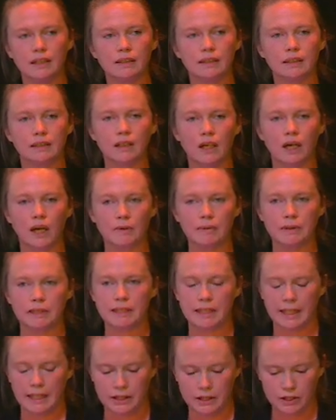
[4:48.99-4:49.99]
the time it
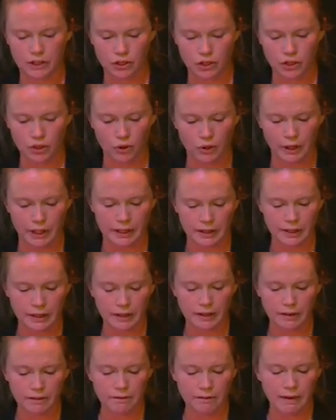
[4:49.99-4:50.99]
takes to join,
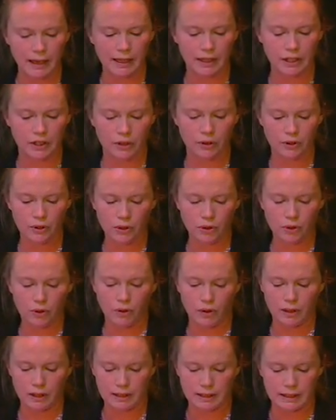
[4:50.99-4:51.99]
value,
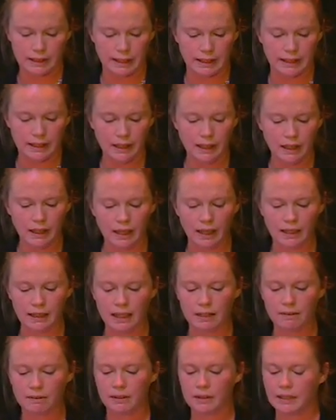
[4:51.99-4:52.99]
quality, and
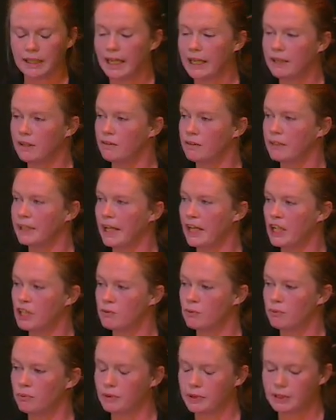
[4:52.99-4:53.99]
level of
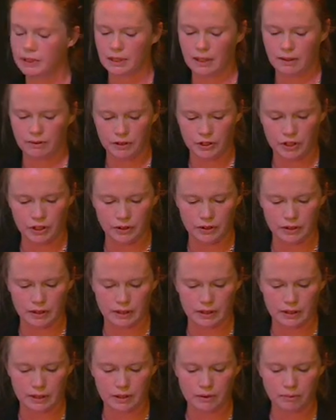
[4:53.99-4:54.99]
engagement with service
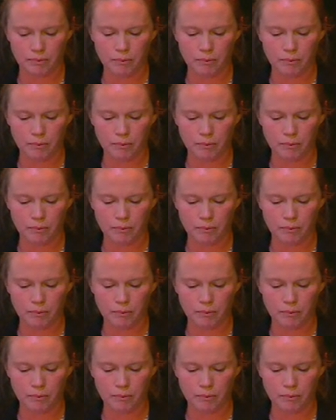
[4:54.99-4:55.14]
users.